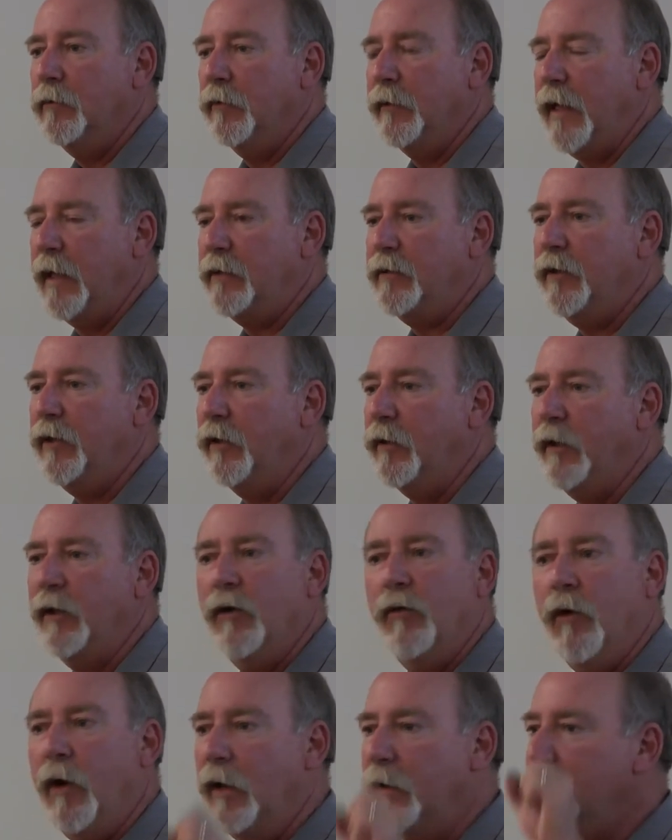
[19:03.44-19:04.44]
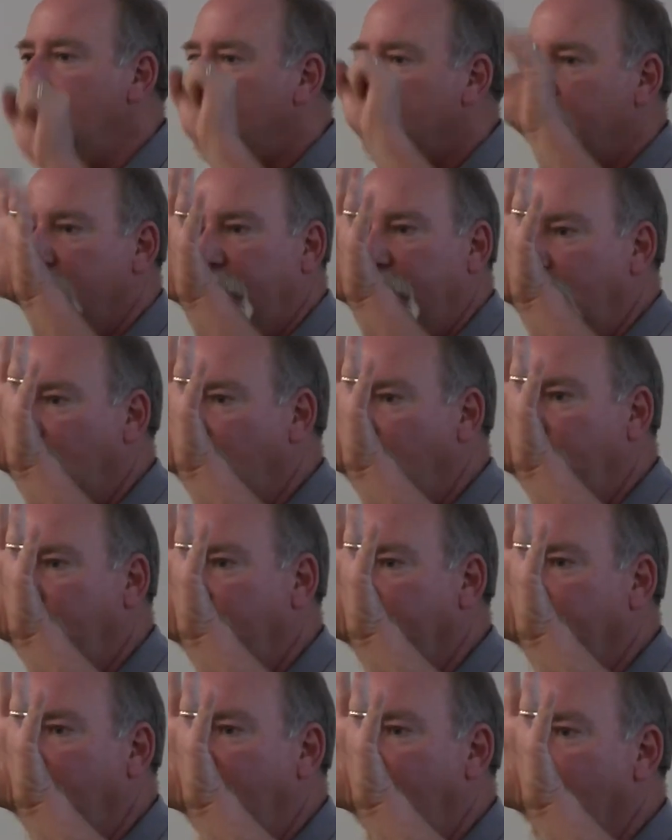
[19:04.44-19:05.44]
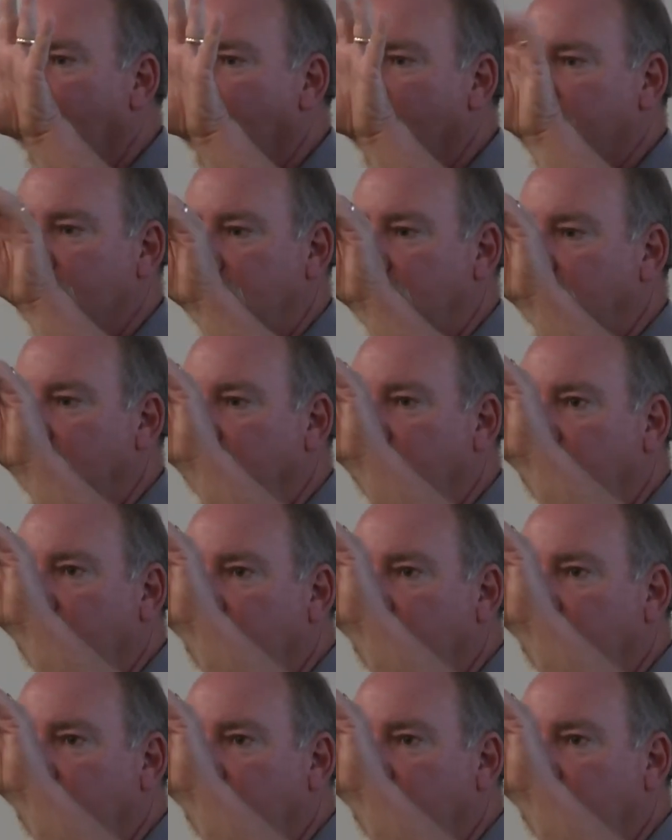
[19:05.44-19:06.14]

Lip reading: So that's, you don't want just a couple flowers and a